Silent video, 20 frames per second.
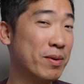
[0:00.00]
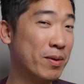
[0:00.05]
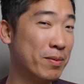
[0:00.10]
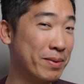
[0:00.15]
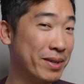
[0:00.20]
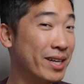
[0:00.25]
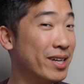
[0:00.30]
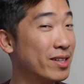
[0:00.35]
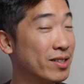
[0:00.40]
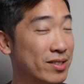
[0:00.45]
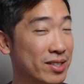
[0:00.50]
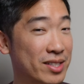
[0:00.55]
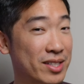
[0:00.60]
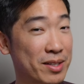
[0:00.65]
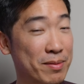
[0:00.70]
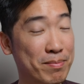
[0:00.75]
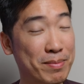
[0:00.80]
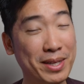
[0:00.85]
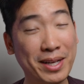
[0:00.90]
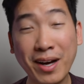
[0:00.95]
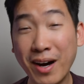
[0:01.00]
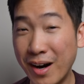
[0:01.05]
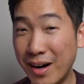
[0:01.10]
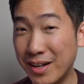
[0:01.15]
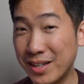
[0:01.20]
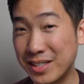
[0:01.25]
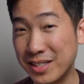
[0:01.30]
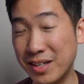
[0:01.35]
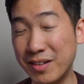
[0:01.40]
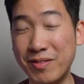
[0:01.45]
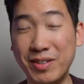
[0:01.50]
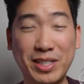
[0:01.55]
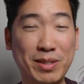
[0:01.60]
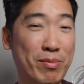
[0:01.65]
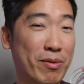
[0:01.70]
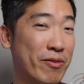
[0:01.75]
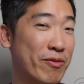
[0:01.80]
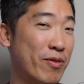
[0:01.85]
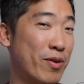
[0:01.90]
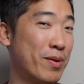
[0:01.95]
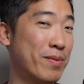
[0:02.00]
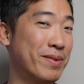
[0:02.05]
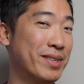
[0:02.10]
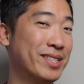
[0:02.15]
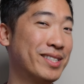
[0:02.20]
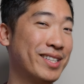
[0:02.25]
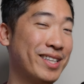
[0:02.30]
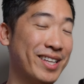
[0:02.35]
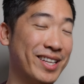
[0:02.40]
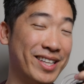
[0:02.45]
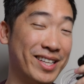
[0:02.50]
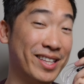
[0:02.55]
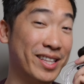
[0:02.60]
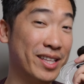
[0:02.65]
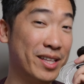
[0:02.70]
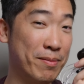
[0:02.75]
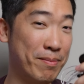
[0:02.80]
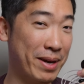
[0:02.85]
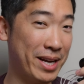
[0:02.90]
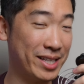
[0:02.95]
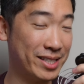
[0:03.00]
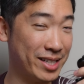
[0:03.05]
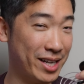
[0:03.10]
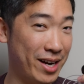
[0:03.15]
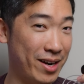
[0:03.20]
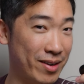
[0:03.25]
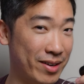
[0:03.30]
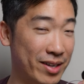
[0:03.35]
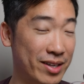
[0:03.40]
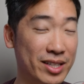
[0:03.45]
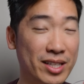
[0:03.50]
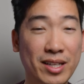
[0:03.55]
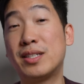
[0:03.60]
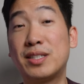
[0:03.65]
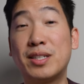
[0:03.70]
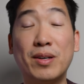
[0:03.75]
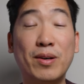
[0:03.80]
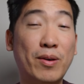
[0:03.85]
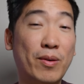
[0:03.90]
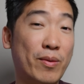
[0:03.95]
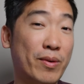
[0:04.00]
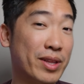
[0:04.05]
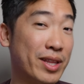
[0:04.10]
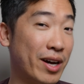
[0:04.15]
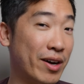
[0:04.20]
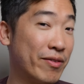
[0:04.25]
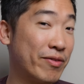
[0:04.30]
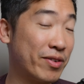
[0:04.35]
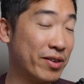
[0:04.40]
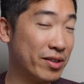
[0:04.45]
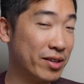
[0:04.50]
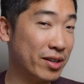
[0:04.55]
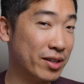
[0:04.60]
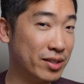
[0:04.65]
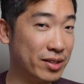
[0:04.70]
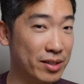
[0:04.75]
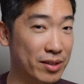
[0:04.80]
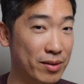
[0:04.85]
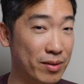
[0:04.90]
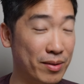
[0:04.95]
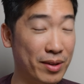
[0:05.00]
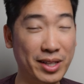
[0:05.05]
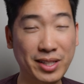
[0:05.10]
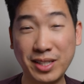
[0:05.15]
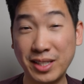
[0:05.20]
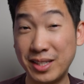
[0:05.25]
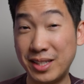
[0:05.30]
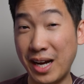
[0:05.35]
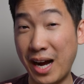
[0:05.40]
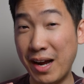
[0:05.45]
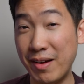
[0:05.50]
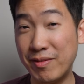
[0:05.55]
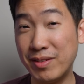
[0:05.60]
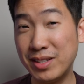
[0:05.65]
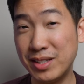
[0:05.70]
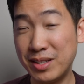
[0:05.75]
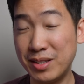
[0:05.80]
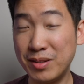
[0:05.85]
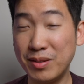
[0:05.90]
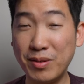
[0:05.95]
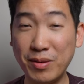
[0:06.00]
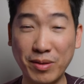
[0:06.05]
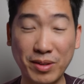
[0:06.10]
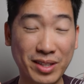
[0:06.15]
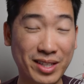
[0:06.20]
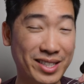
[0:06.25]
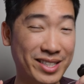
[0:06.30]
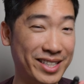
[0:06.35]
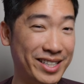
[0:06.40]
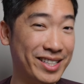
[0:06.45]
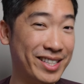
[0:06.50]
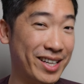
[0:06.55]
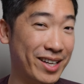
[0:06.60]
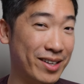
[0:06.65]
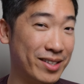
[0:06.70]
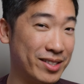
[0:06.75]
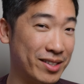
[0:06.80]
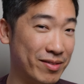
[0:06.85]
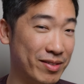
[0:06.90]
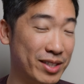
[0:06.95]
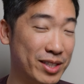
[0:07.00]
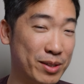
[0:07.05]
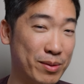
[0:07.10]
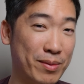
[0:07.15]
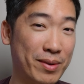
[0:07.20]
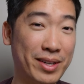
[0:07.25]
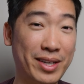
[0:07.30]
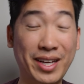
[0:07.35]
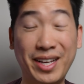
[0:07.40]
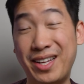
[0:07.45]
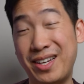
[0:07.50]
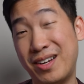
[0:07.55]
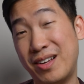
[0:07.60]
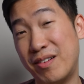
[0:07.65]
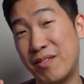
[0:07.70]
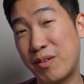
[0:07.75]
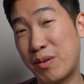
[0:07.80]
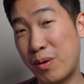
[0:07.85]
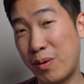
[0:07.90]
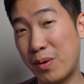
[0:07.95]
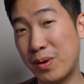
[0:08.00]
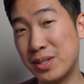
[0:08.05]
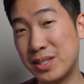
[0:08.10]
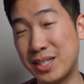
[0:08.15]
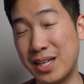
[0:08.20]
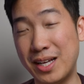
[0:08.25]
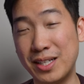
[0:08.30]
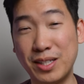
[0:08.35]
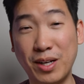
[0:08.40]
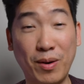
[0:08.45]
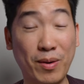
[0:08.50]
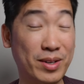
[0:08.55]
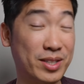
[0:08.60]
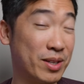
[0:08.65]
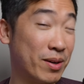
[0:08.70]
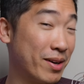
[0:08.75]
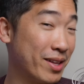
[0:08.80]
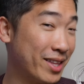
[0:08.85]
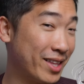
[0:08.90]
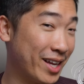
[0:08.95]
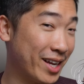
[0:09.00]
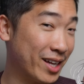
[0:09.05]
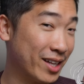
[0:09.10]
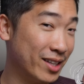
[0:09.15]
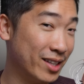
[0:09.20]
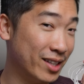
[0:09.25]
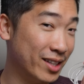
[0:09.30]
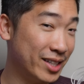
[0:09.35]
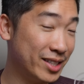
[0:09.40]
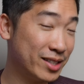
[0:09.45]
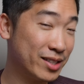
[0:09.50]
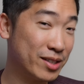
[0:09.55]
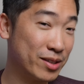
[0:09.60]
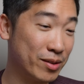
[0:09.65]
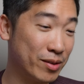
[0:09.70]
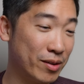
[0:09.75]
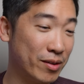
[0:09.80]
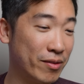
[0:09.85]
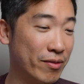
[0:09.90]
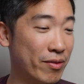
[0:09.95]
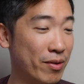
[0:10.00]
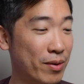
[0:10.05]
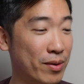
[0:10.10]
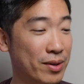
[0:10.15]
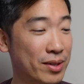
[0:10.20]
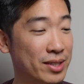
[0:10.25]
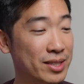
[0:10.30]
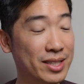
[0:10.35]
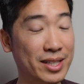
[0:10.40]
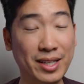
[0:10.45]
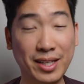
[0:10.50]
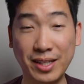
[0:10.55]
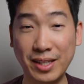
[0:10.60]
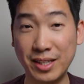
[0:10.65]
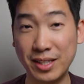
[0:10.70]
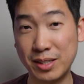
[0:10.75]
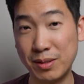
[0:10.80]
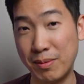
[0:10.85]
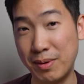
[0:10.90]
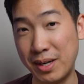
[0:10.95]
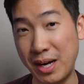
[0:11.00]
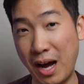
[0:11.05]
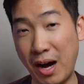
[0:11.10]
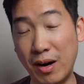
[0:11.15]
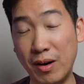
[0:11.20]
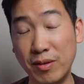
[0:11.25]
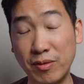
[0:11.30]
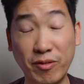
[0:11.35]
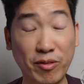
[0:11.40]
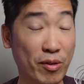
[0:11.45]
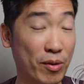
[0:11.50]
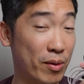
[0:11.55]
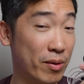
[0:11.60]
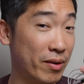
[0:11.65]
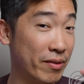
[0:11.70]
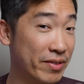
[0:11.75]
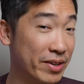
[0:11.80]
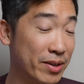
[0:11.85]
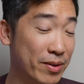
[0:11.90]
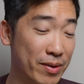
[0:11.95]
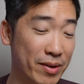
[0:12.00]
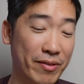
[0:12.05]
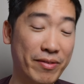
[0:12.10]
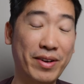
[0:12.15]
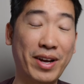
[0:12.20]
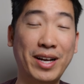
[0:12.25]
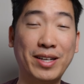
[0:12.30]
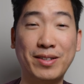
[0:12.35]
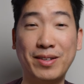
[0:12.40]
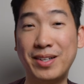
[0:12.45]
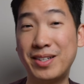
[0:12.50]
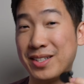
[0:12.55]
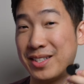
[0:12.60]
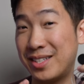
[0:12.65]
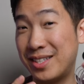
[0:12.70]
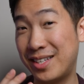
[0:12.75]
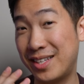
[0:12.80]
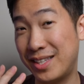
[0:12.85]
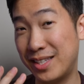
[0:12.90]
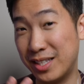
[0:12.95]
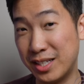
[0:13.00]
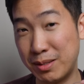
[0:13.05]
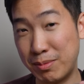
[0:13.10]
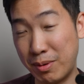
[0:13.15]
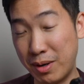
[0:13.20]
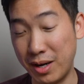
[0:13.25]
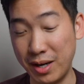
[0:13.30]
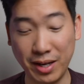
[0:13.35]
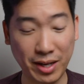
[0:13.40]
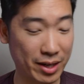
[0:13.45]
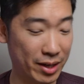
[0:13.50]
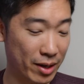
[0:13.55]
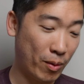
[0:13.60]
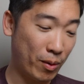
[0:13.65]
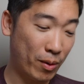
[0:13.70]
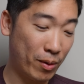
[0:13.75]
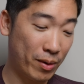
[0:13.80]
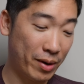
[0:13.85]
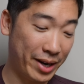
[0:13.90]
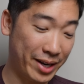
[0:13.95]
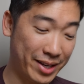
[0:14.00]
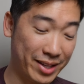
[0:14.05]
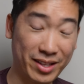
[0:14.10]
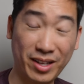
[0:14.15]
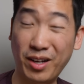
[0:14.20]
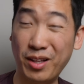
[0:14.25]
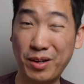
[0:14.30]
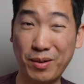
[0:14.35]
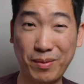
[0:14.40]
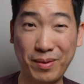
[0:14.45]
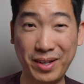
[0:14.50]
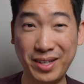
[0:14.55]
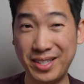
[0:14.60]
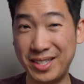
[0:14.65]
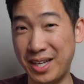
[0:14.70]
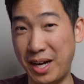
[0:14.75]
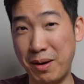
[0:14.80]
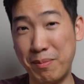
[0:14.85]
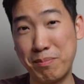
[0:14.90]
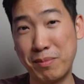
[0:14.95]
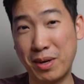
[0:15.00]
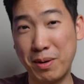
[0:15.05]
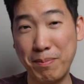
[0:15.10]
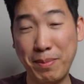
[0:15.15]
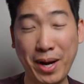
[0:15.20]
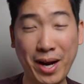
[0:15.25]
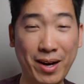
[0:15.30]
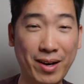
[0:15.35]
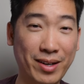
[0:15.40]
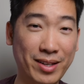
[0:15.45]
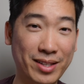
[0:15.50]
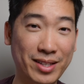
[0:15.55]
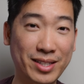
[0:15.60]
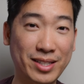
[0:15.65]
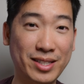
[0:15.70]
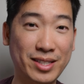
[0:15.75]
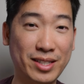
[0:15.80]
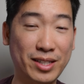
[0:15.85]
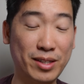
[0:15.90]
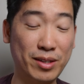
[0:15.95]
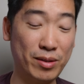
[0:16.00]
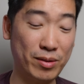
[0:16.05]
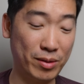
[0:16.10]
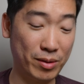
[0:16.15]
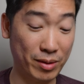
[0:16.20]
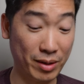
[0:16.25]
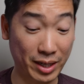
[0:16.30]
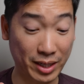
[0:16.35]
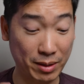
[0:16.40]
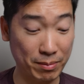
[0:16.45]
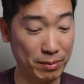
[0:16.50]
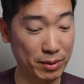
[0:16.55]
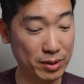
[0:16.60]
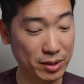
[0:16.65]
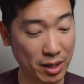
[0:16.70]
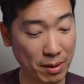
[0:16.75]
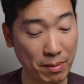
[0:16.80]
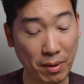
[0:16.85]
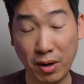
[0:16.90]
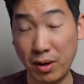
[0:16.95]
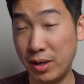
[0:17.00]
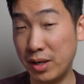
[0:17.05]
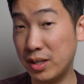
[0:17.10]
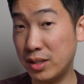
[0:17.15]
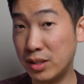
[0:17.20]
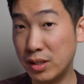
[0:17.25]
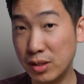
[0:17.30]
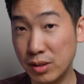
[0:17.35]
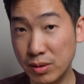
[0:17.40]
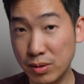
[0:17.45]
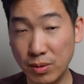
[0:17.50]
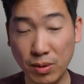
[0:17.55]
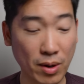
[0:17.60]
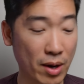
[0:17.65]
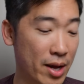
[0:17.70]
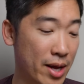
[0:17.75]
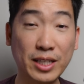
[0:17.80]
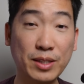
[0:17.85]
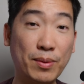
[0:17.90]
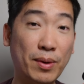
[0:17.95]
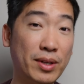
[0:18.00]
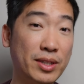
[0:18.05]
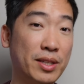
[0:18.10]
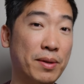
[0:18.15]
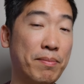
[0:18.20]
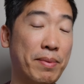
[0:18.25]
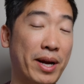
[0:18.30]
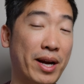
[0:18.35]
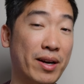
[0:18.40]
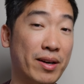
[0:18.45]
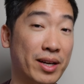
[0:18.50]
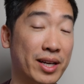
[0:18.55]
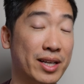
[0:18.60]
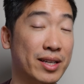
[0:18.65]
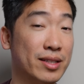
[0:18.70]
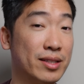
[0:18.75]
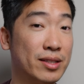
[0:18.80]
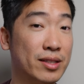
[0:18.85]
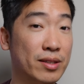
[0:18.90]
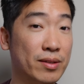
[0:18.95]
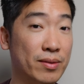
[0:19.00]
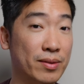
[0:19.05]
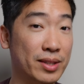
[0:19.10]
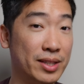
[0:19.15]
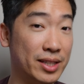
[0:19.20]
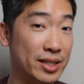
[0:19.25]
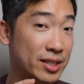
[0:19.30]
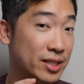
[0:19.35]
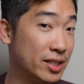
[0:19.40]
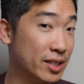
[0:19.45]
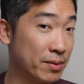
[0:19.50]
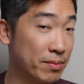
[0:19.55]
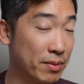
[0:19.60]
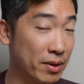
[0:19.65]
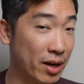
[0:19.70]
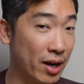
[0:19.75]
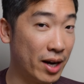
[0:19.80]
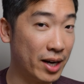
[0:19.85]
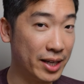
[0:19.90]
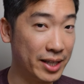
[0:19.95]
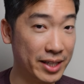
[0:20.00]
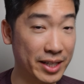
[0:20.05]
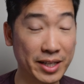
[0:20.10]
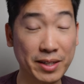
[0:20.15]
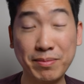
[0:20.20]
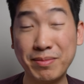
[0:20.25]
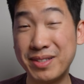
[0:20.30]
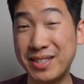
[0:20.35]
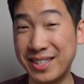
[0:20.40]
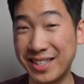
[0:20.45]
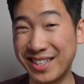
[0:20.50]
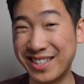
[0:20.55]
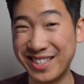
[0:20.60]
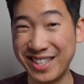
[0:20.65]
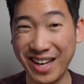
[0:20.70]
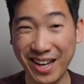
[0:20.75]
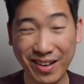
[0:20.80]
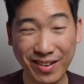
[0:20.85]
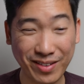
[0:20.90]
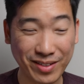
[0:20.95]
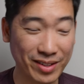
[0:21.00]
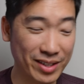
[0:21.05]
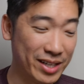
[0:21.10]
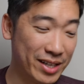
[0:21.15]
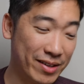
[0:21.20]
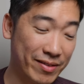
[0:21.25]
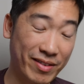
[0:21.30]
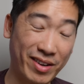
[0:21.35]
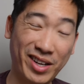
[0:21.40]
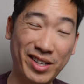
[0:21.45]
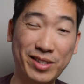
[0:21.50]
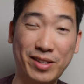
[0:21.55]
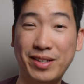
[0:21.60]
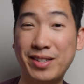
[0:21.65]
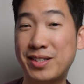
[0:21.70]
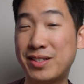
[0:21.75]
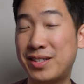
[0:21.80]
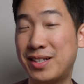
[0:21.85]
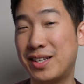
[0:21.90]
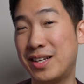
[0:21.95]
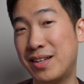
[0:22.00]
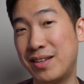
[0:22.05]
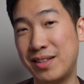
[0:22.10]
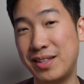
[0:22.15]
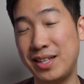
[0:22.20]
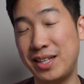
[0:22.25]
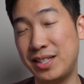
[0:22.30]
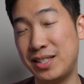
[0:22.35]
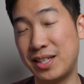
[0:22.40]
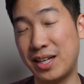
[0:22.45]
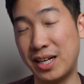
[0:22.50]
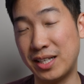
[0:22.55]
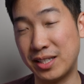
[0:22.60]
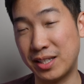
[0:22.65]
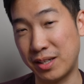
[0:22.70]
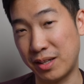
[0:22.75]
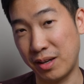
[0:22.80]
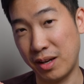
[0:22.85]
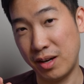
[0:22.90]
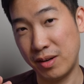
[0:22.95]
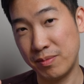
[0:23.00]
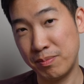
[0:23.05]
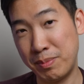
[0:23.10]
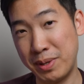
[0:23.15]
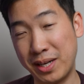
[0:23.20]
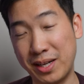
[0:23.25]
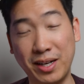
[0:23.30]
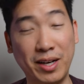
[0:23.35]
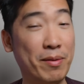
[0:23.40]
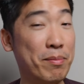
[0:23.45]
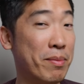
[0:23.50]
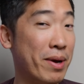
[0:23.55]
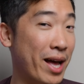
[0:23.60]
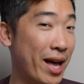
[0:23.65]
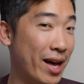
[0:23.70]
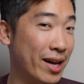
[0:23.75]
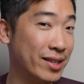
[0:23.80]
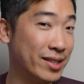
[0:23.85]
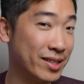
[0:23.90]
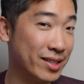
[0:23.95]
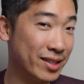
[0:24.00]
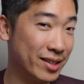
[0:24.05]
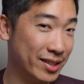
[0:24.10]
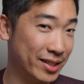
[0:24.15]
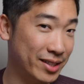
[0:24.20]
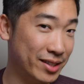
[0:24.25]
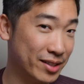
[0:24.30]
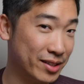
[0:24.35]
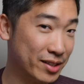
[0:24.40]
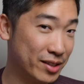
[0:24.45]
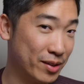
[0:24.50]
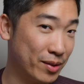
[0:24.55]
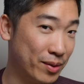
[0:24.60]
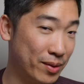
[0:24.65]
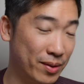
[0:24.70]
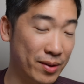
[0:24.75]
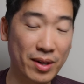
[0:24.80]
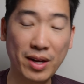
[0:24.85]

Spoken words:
will be interested because of its performance in the bass area. So without further ado, let's dive into the details of this one. And of course, as always, I want to thank Linsol for sending this one out for review. If you guys are interested in this product or any of the other ones, I'm comparing this to like the Moondrop Aria 2, as well as I'm pairing it to the SIMGOT EM6L. If you guys are interested in any of these, you guys can pick it up at Linsol. All